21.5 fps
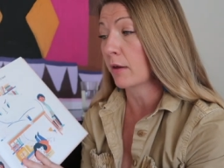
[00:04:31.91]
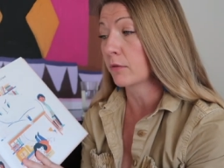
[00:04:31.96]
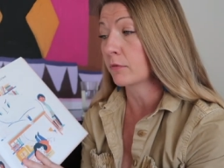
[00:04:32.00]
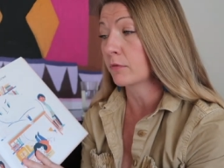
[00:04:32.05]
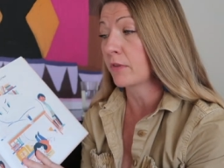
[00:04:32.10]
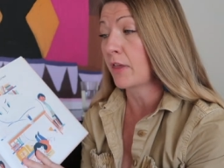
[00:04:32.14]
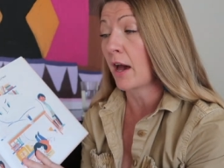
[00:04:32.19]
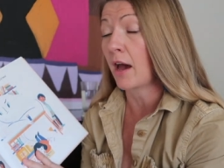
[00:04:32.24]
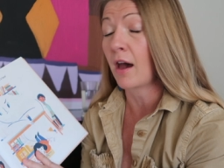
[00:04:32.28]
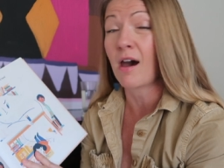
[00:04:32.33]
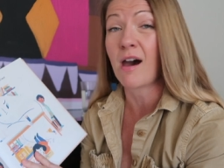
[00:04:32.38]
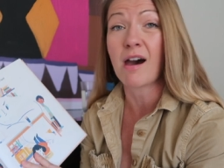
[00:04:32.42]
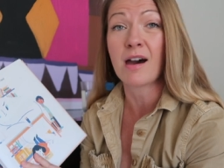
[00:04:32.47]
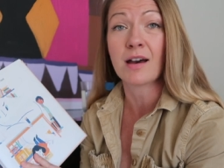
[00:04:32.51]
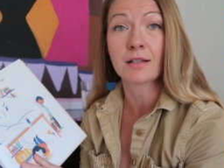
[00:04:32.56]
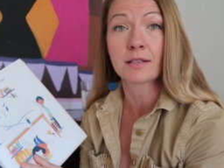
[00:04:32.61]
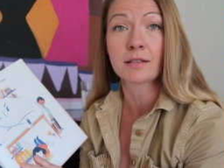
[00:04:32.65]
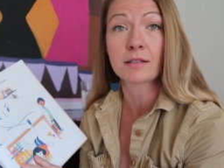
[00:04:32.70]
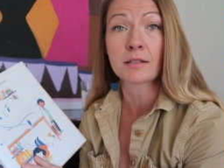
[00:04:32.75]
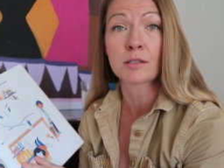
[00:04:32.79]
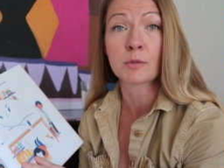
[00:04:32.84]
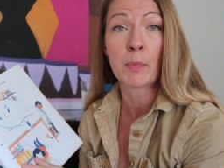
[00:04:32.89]
that
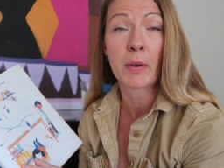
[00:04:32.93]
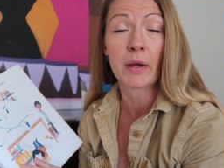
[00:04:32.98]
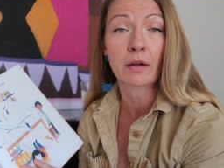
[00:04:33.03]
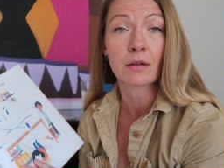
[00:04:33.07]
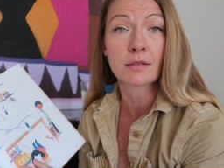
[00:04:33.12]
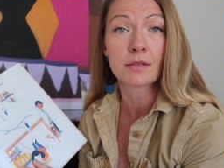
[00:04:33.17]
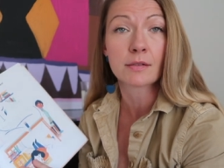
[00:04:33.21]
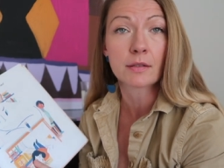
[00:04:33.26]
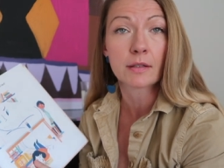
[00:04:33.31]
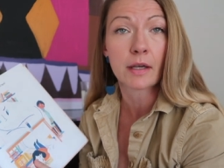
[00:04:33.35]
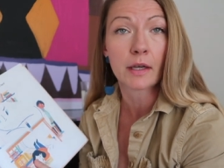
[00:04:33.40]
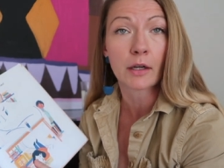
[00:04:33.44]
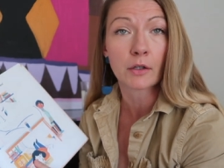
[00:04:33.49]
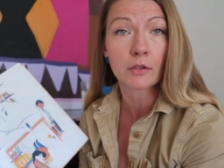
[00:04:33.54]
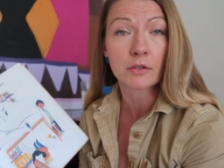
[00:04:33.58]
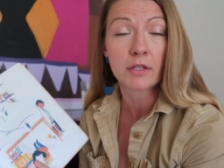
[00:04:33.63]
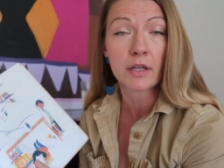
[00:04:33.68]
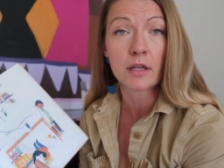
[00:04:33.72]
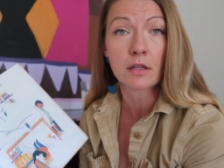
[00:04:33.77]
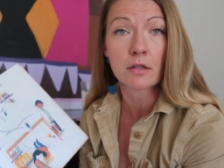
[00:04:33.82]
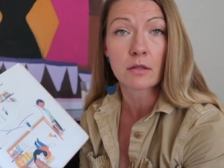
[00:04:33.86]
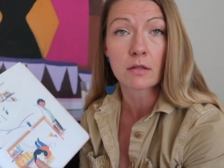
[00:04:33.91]
us as parents and
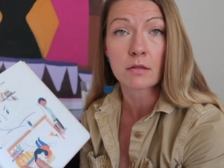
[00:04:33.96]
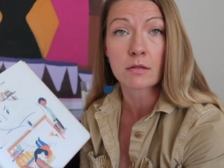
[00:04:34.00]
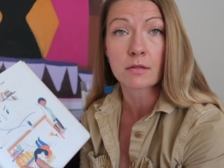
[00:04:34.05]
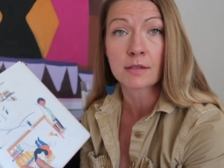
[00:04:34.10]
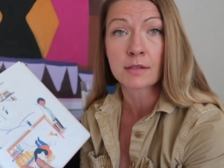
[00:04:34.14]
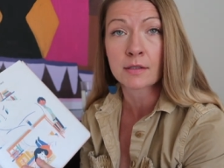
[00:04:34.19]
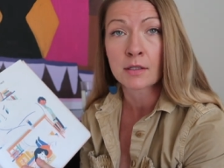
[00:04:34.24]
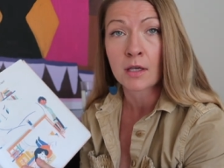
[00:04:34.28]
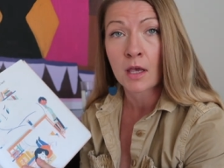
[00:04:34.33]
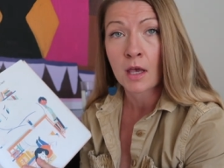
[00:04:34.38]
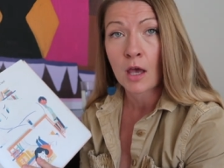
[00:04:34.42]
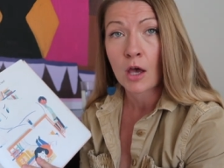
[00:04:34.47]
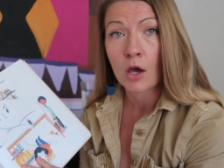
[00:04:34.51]
caretakers